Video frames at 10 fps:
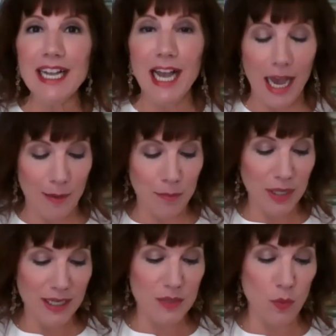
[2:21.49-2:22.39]

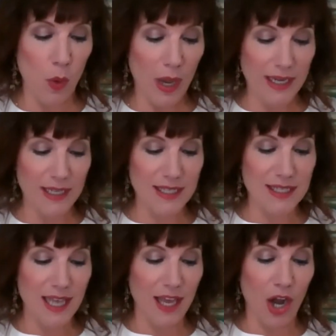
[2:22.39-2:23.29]
complex wines
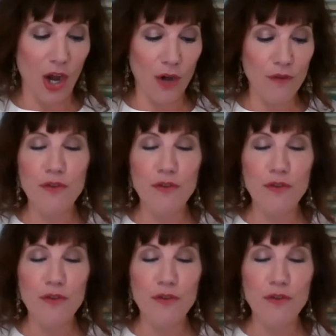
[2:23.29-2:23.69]
that are